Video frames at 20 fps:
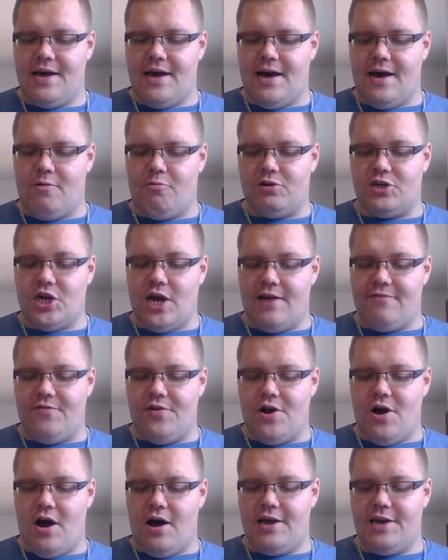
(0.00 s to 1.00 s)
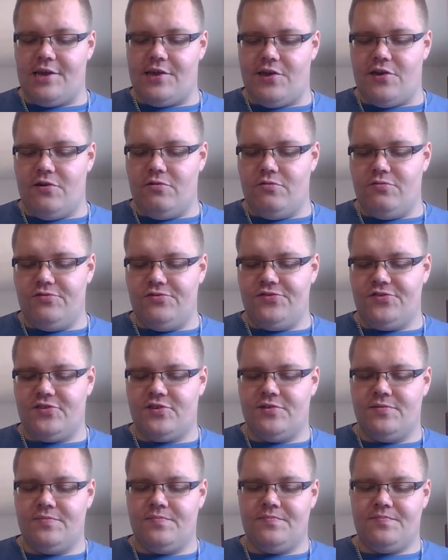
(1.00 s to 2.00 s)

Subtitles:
which I have not used,